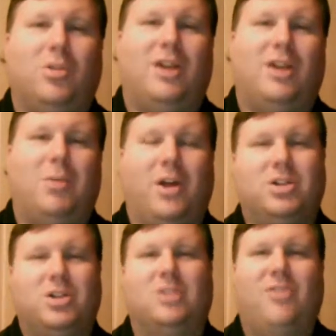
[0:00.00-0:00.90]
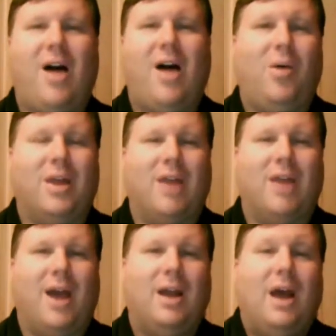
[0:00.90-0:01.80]
will take place just following
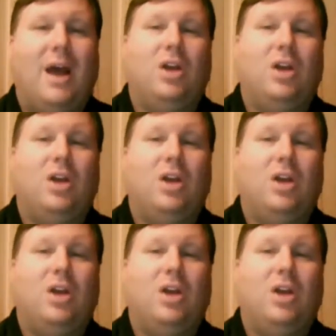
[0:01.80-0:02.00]
that.